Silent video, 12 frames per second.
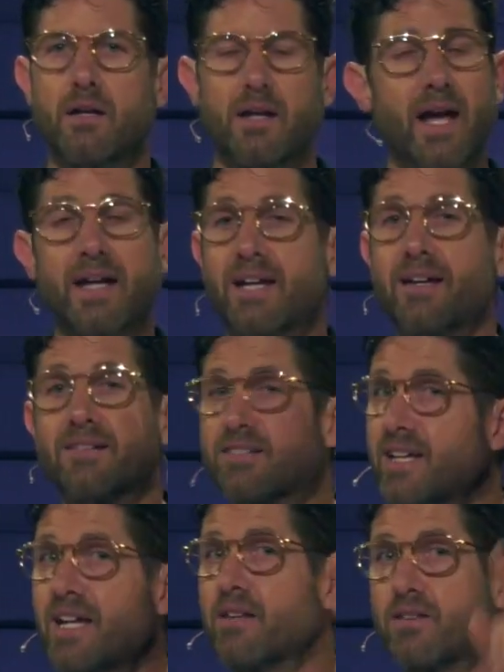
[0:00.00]
And I can't
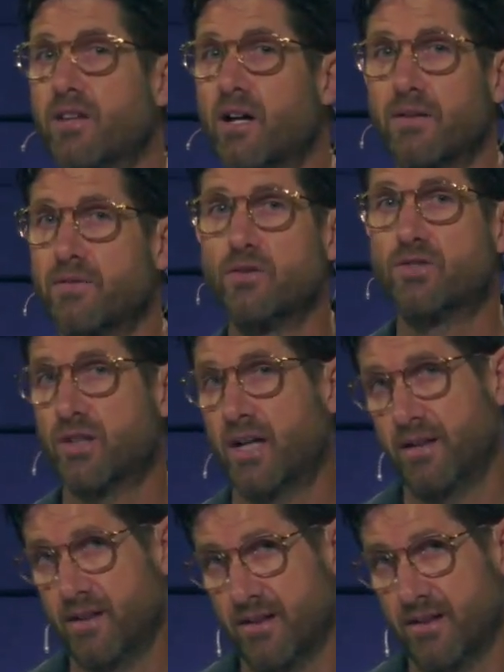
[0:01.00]
stand the thought of you trying to